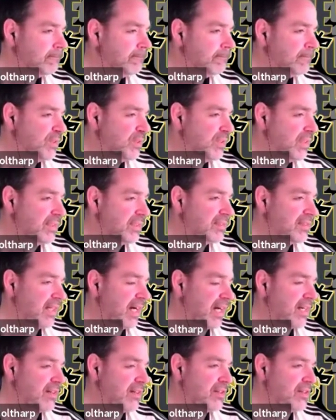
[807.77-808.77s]
It's kind
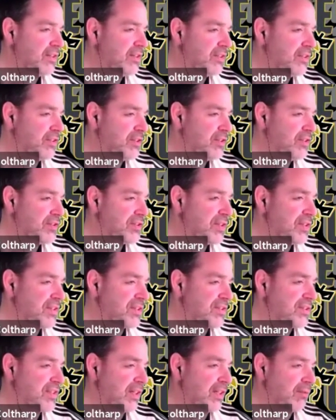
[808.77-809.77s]
of you see the
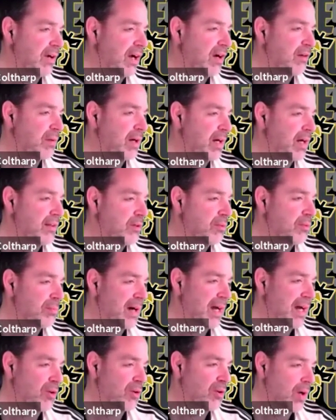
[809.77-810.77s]
stick route by
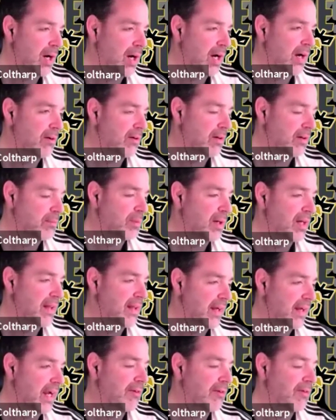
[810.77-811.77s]
the wire by that
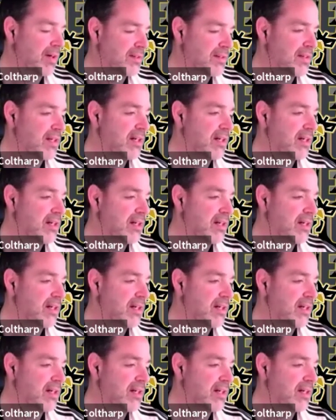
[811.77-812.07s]
guy right there.